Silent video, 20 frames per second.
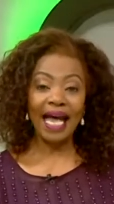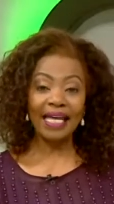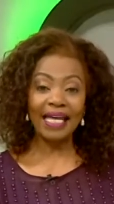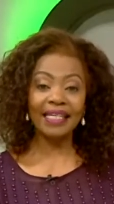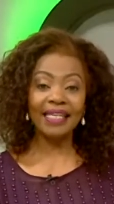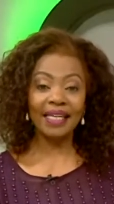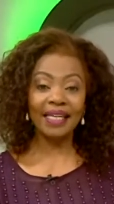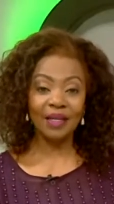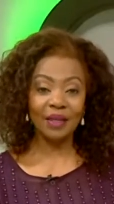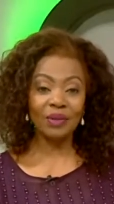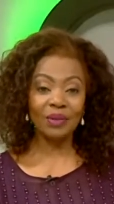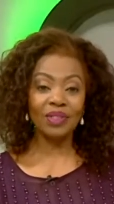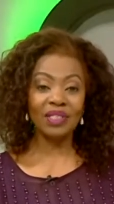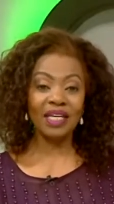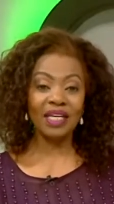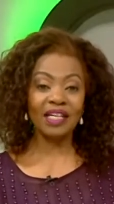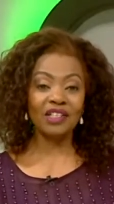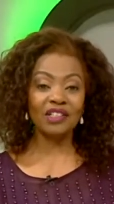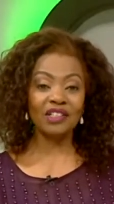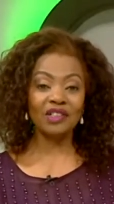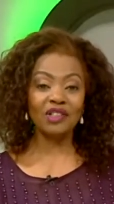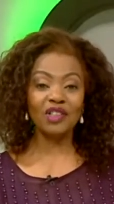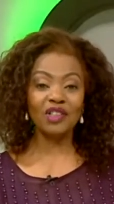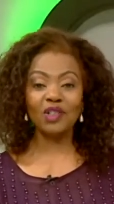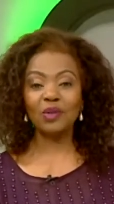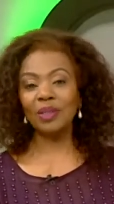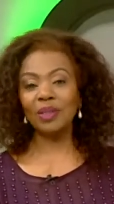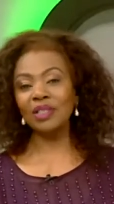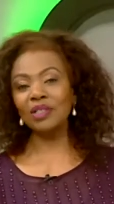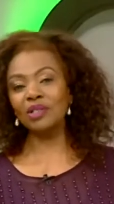and
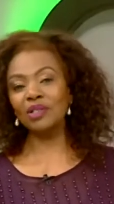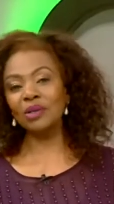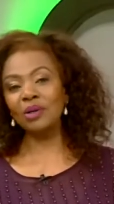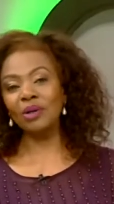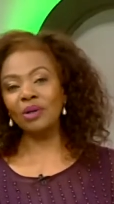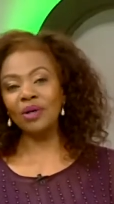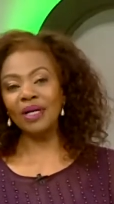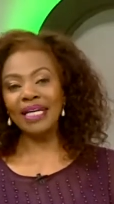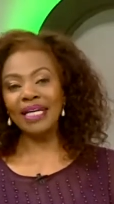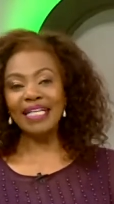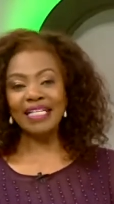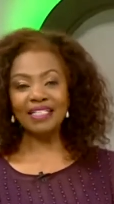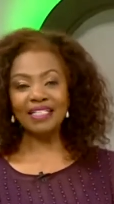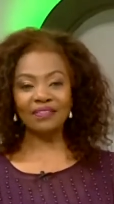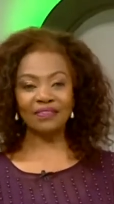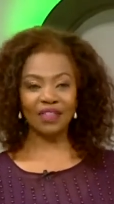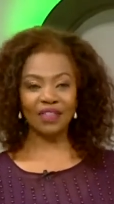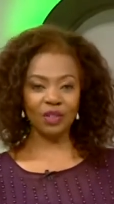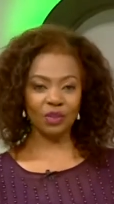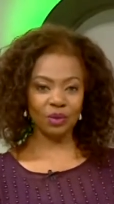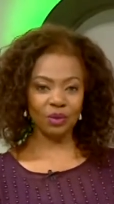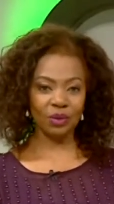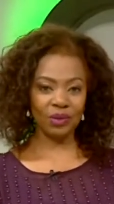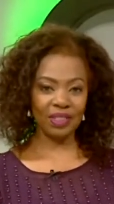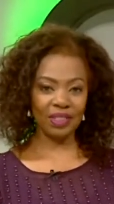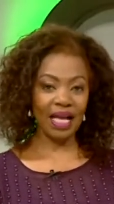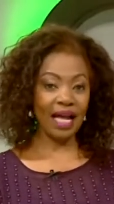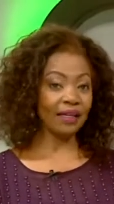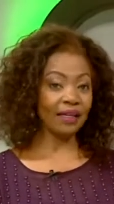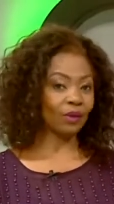negotiations to ensure
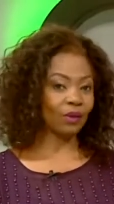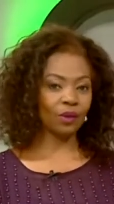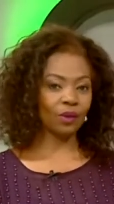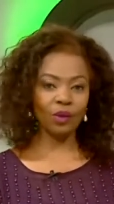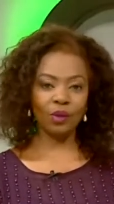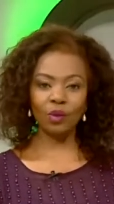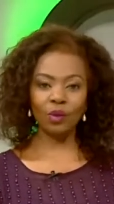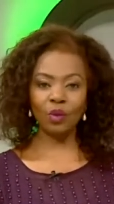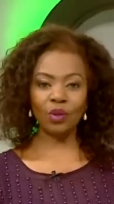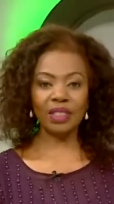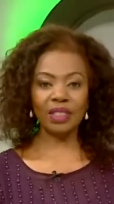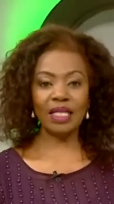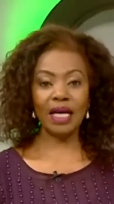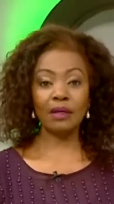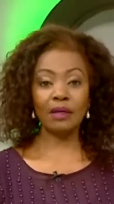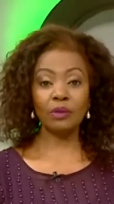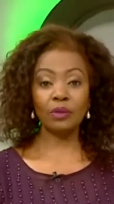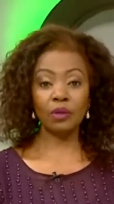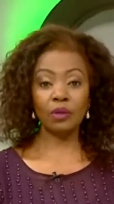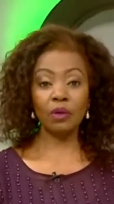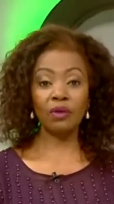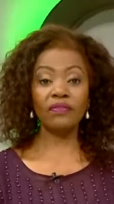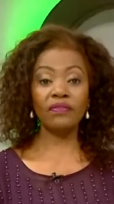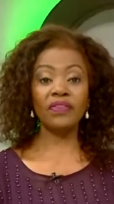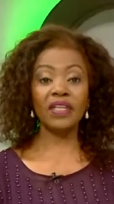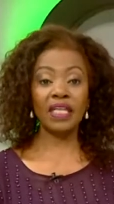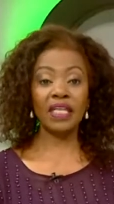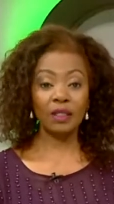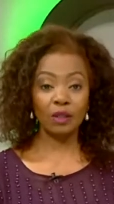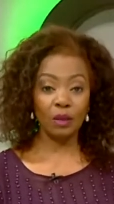individuals are not locked out
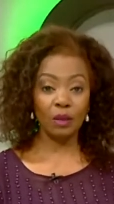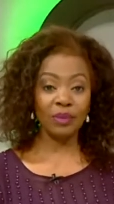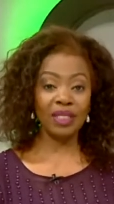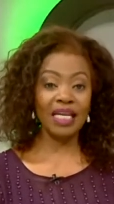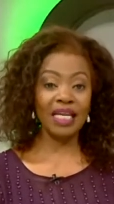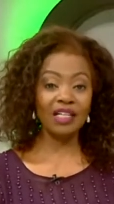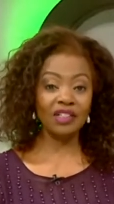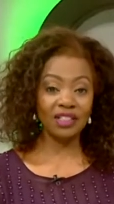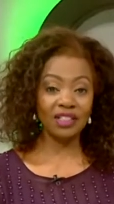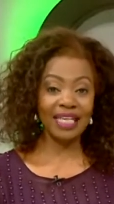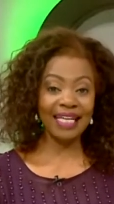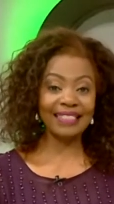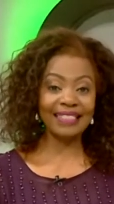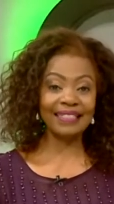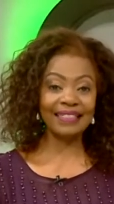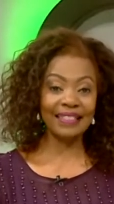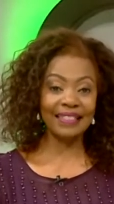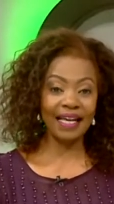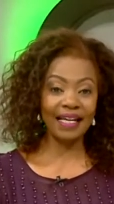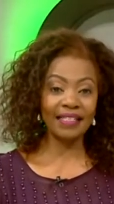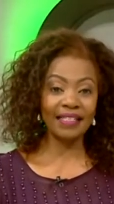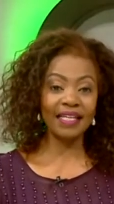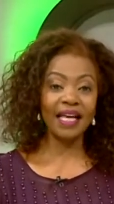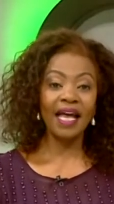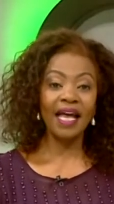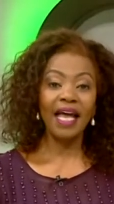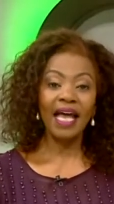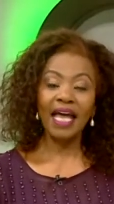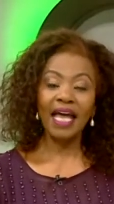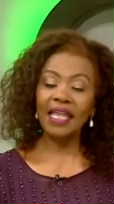of the nomination exercise
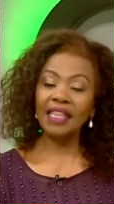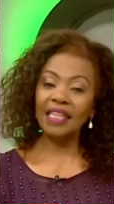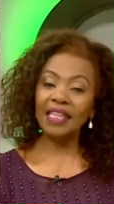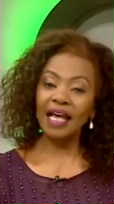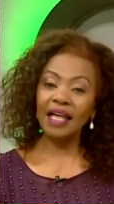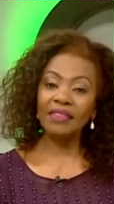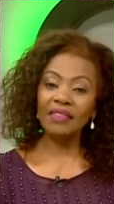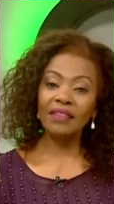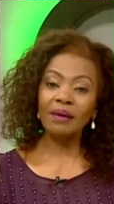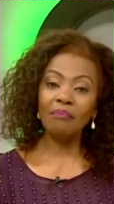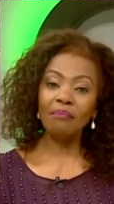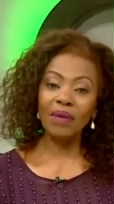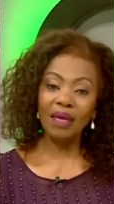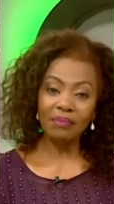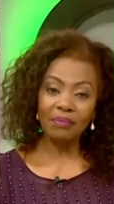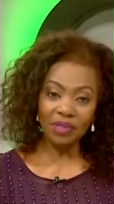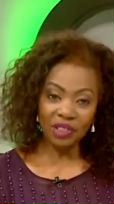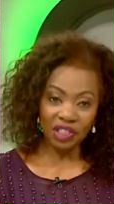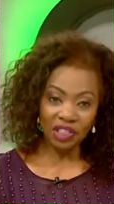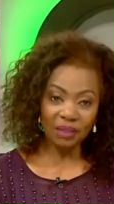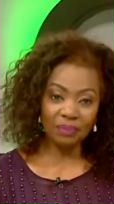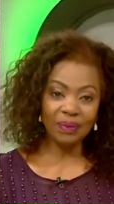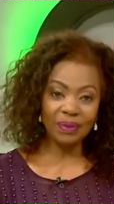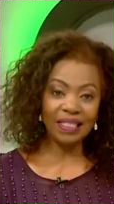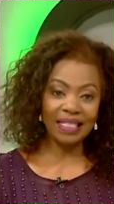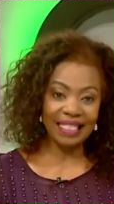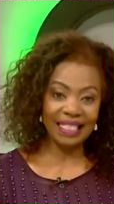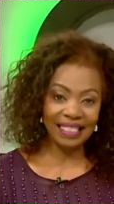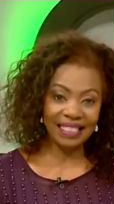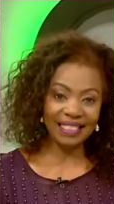and that the membership
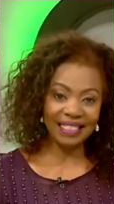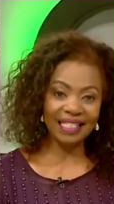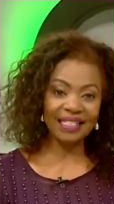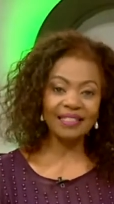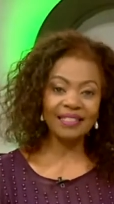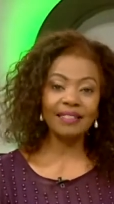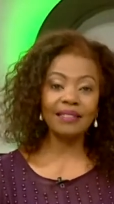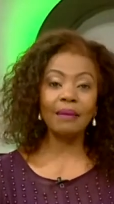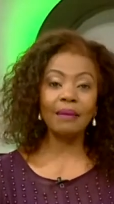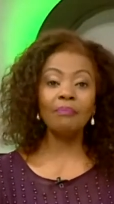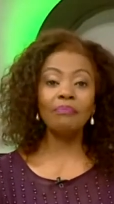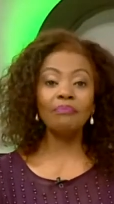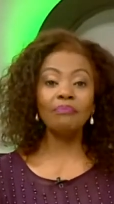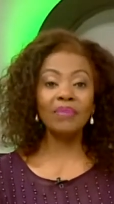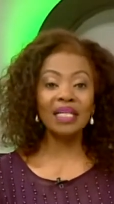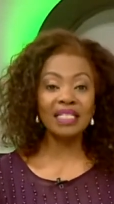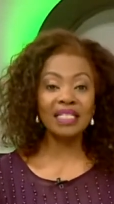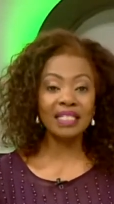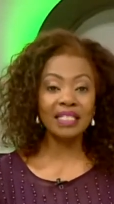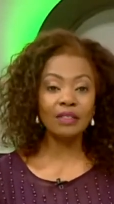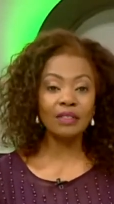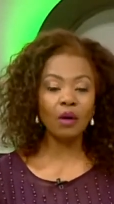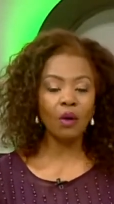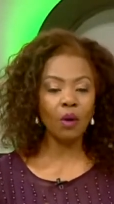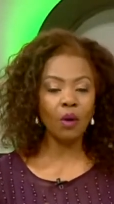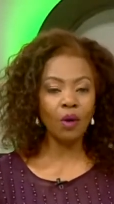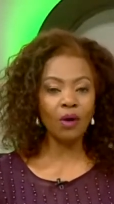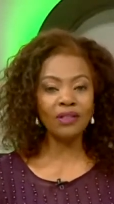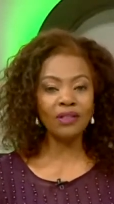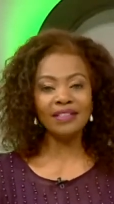list is submitted
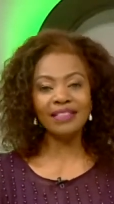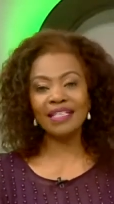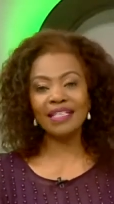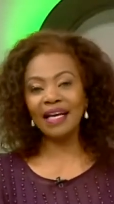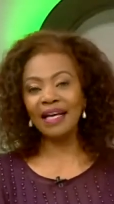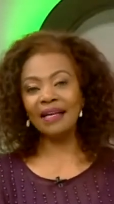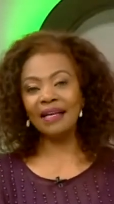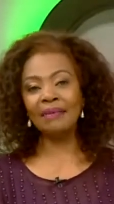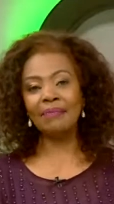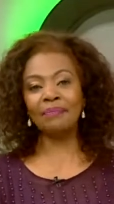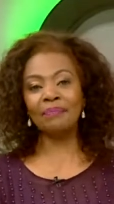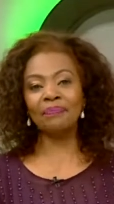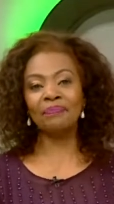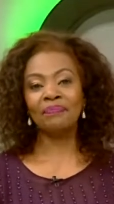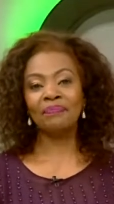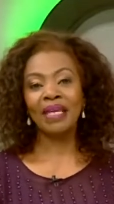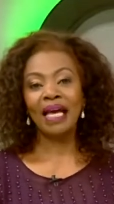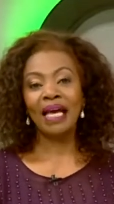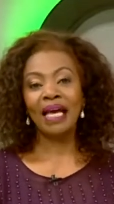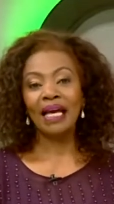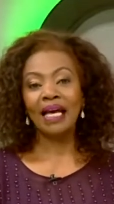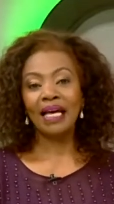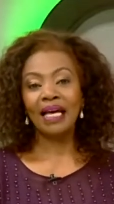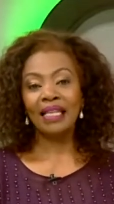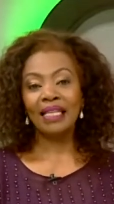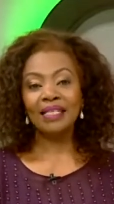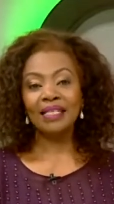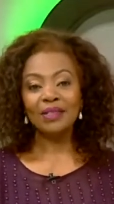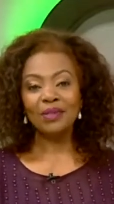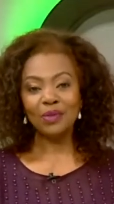on time.
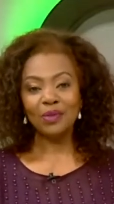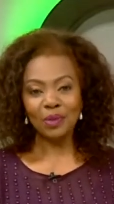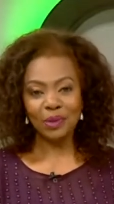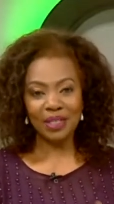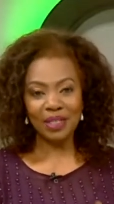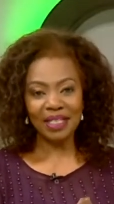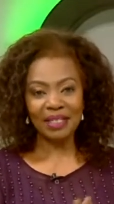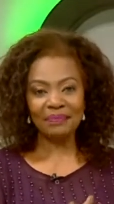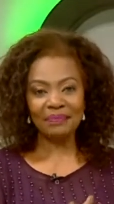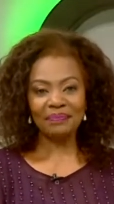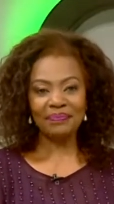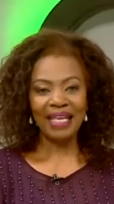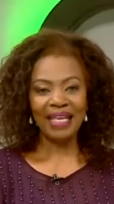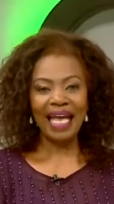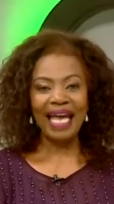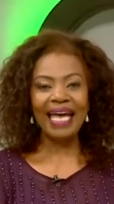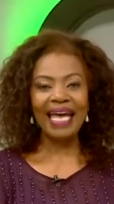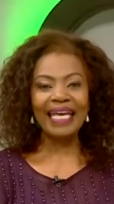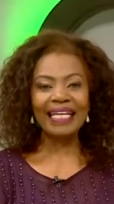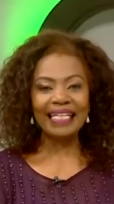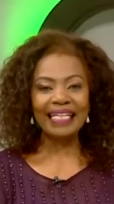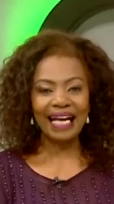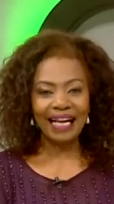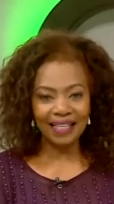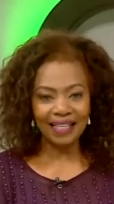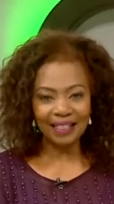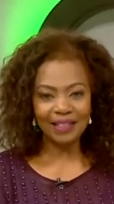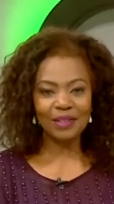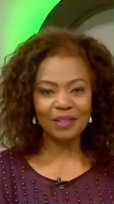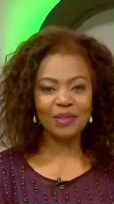This story and
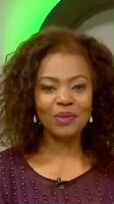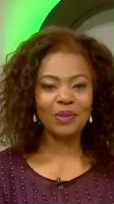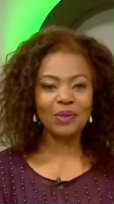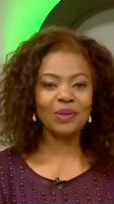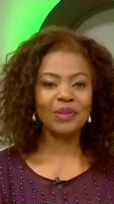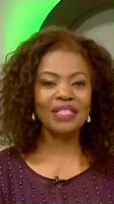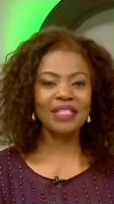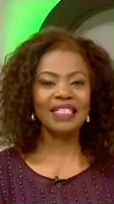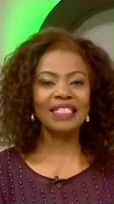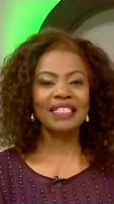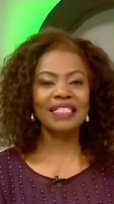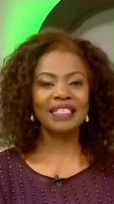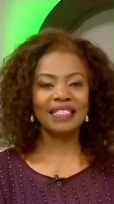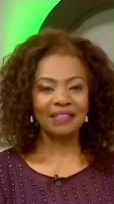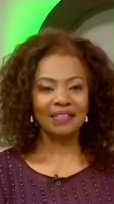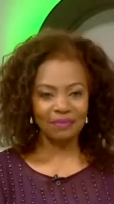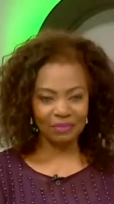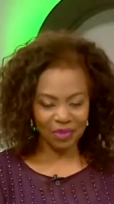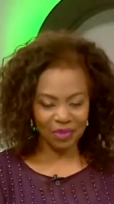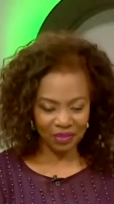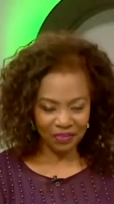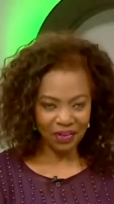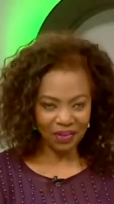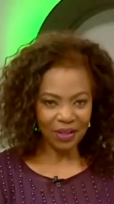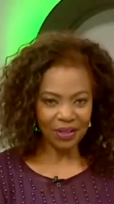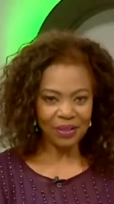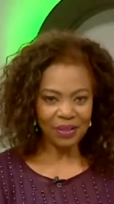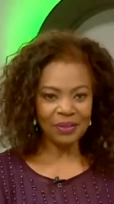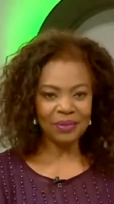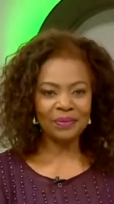other stories to
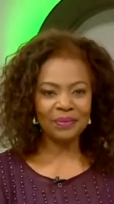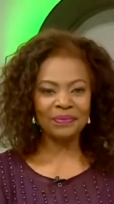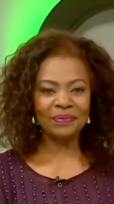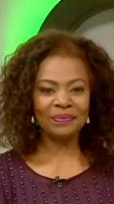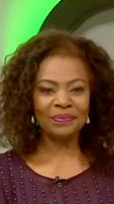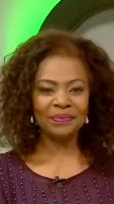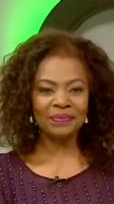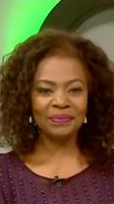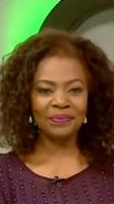follow.